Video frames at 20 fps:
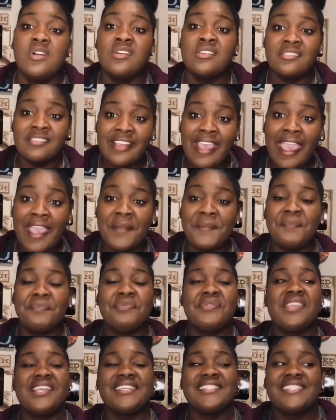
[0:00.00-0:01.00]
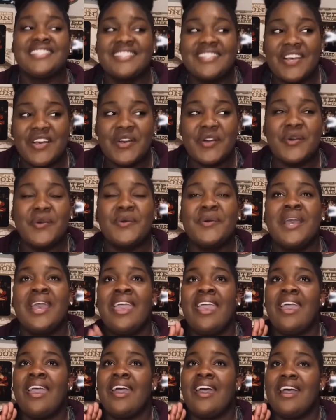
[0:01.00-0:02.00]
okay. So
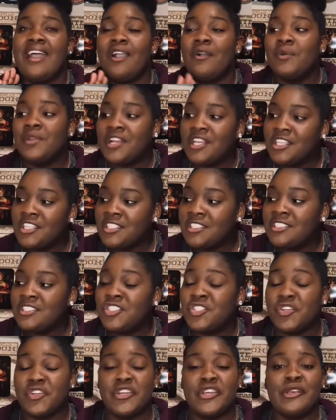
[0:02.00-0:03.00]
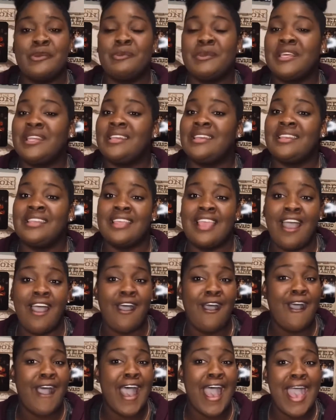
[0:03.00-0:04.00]
I went on the trip, and
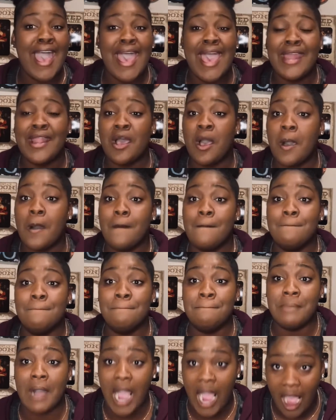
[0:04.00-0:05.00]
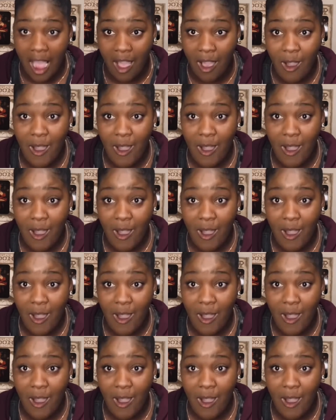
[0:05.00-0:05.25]
y'all, I had a ball.